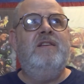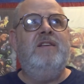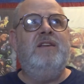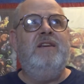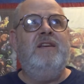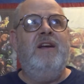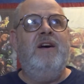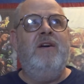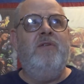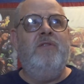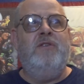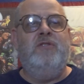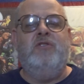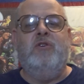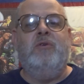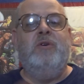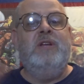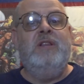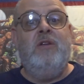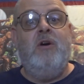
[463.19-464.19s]
you know, their
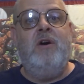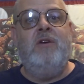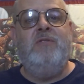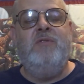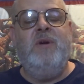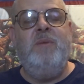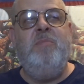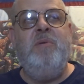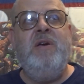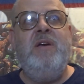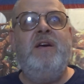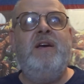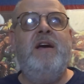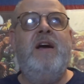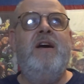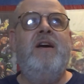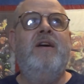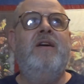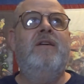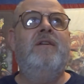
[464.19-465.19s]
dirty laundry being
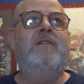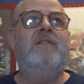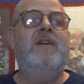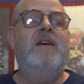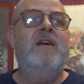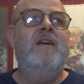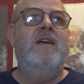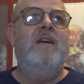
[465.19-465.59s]
aired.